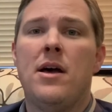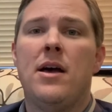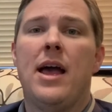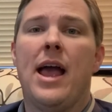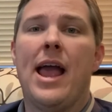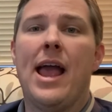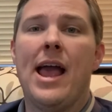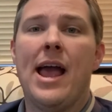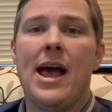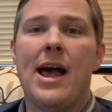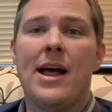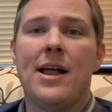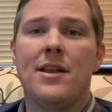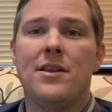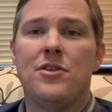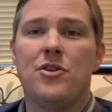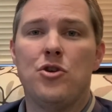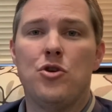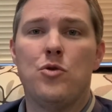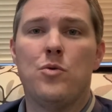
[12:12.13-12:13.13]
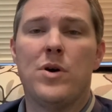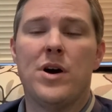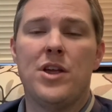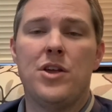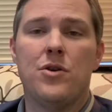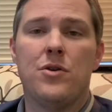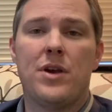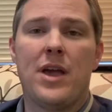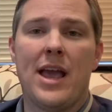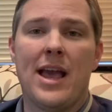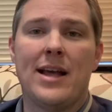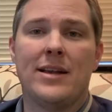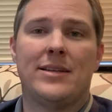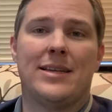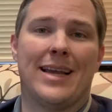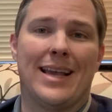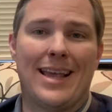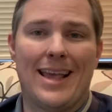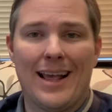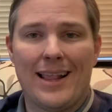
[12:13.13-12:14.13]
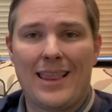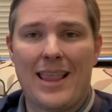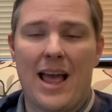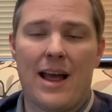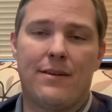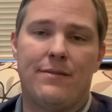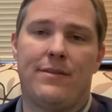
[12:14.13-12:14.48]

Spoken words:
and do what you can to get that